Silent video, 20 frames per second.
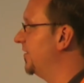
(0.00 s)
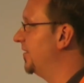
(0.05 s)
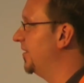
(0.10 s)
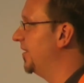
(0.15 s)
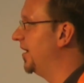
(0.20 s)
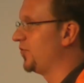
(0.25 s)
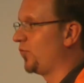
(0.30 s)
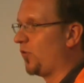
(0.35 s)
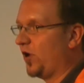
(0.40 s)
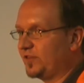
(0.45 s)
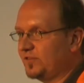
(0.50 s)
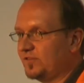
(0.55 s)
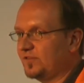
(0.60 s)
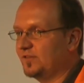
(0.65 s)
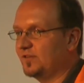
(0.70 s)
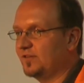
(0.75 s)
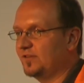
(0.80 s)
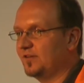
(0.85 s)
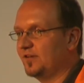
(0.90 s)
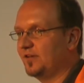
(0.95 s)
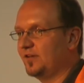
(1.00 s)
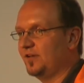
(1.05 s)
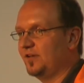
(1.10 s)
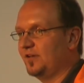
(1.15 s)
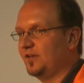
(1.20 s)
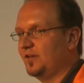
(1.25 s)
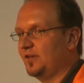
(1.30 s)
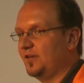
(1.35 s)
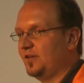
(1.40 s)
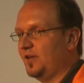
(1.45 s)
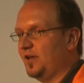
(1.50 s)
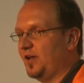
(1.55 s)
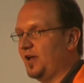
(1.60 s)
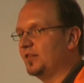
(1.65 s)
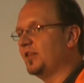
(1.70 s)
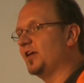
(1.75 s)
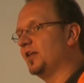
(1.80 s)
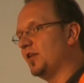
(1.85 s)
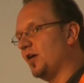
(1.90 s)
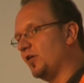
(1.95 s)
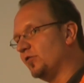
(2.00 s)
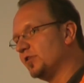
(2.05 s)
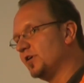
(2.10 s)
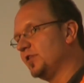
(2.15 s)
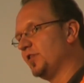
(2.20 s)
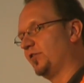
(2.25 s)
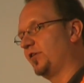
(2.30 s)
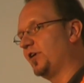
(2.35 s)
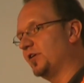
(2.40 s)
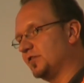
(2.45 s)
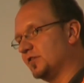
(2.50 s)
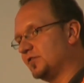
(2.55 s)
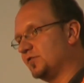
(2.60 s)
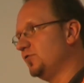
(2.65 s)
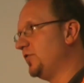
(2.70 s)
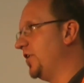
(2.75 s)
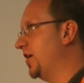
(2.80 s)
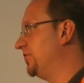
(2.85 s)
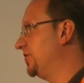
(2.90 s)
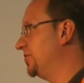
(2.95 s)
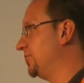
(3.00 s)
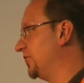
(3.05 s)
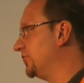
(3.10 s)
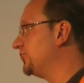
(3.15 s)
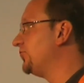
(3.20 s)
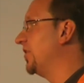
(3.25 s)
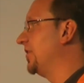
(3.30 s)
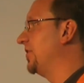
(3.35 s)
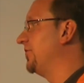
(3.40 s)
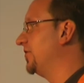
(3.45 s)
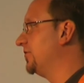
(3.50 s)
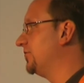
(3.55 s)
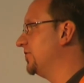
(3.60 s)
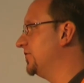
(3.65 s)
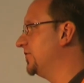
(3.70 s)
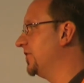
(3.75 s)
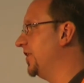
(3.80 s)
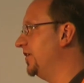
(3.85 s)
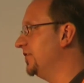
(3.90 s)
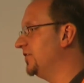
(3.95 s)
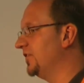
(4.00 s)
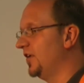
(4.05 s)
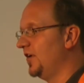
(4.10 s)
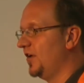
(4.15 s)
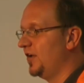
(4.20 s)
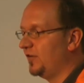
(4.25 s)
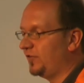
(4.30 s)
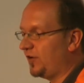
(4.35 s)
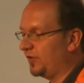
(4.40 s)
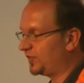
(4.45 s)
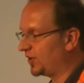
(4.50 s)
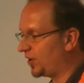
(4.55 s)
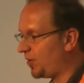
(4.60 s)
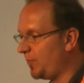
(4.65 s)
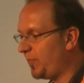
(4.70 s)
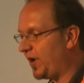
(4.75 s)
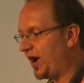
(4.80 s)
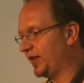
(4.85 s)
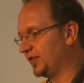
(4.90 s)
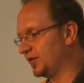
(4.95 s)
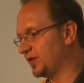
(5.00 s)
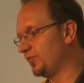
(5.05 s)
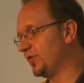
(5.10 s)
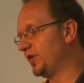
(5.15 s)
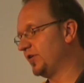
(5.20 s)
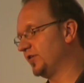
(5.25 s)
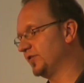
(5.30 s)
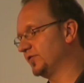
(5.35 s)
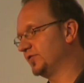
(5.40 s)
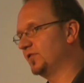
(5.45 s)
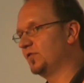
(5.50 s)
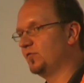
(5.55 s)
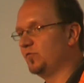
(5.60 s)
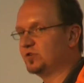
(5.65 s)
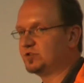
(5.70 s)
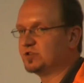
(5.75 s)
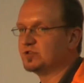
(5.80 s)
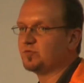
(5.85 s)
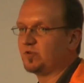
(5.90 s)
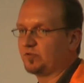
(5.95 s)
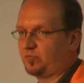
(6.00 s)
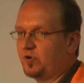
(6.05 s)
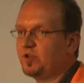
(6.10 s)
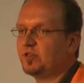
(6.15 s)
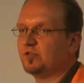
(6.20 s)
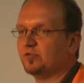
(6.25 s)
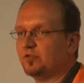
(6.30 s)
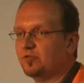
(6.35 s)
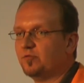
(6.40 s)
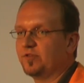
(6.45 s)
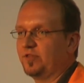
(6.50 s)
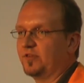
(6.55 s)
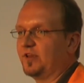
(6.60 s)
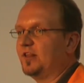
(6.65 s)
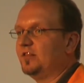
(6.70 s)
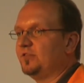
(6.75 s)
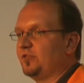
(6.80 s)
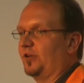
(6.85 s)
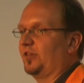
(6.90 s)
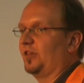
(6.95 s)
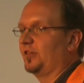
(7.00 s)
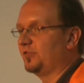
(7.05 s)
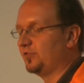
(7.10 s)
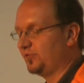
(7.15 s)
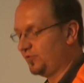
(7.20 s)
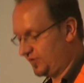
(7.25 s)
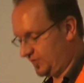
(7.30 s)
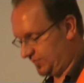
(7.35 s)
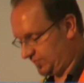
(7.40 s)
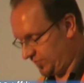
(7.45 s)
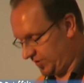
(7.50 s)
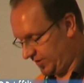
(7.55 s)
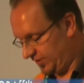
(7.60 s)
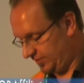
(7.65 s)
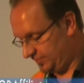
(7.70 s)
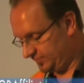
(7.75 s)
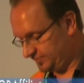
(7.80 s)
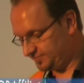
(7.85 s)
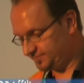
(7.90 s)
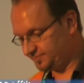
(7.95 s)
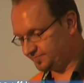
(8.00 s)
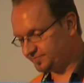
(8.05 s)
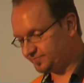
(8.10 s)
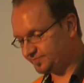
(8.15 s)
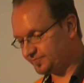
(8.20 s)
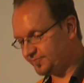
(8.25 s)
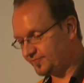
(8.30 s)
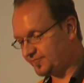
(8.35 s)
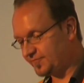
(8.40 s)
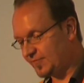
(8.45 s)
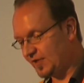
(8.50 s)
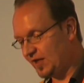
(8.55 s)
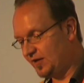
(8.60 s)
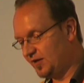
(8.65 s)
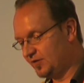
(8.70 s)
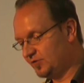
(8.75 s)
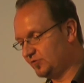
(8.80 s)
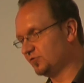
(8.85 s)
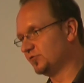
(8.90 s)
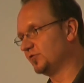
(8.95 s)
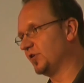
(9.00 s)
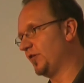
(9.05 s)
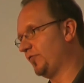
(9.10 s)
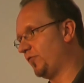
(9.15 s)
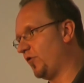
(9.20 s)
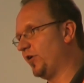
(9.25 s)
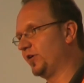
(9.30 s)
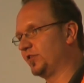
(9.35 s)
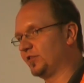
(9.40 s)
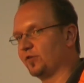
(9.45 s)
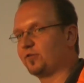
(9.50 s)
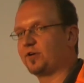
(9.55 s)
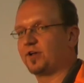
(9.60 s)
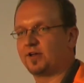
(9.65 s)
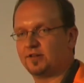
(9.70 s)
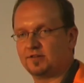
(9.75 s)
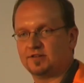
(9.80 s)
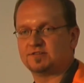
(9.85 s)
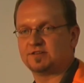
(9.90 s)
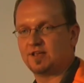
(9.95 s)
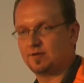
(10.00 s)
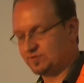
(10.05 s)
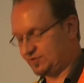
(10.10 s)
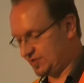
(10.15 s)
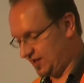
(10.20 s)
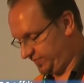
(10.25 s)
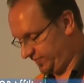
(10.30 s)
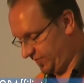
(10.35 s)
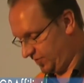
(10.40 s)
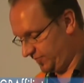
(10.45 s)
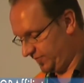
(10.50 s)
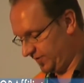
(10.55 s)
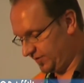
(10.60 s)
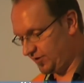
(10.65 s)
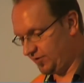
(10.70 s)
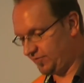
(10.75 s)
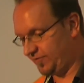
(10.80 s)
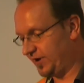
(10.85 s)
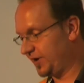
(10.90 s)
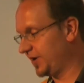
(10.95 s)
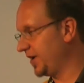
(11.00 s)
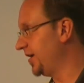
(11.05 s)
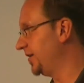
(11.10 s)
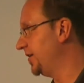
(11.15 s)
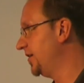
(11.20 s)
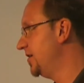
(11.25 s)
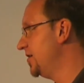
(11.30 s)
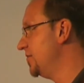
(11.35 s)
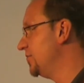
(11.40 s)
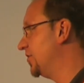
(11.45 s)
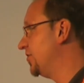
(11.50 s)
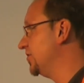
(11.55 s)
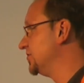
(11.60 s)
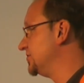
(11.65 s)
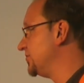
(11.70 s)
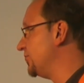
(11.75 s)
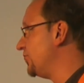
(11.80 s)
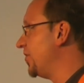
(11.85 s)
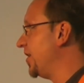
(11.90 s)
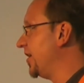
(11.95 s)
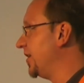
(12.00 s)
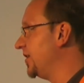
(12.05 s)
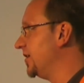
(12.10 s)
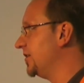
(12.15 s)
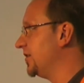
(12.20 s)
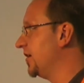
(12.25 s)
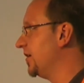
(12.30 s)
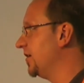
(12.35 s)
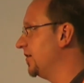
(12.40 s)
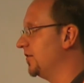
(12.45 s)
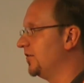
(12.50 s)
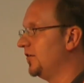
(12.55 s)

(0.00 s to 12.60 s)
at once, and then only look at the 200 most relevant results of the combined queries, which is what we do with an internal tool as well, to avoid looking at the same stuff over and over again. Because the